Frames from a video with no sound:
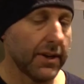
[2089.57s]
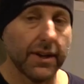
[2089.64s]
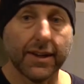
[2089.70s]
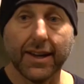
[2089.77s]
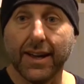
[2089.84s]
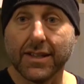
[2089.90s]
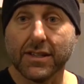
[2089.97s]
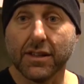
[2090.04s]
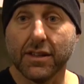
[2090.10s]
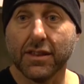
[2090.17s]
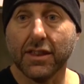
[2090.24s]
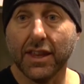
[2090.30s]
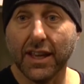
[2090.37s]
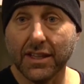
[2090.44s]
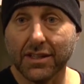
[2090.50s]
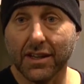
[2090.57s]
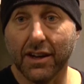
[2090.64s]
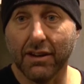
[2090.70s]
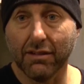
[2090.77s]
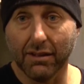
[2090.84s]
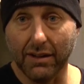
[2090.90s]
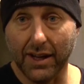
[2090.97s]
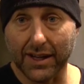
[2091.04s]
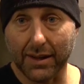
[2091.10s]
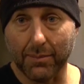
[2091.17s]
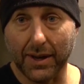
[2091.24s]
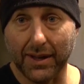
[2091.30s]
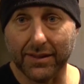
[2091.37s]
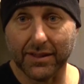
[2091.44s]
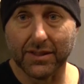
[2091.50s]
Okay, so things I don't like
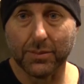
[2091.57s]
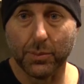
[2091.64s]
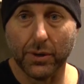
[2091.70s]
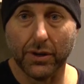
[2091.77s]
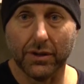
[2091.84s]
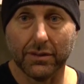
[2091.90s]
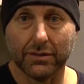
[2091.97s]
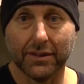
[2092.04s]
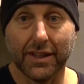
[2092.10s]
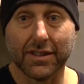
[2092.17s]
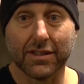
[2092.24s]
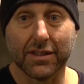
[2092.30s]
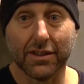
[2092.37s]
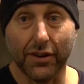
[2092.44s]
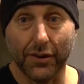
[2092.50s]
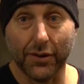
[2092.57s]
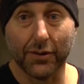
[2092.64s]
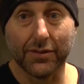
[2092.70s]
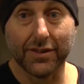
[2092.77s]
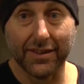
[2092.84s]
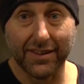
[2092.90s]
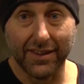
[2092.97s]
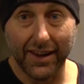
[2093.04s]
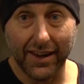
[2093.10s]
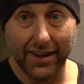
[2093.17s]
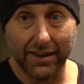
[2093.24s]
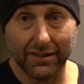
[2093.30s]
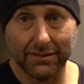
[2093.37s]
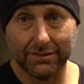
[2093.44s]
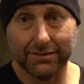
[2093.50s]
about this bow. Let's go to
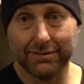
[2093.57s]
there.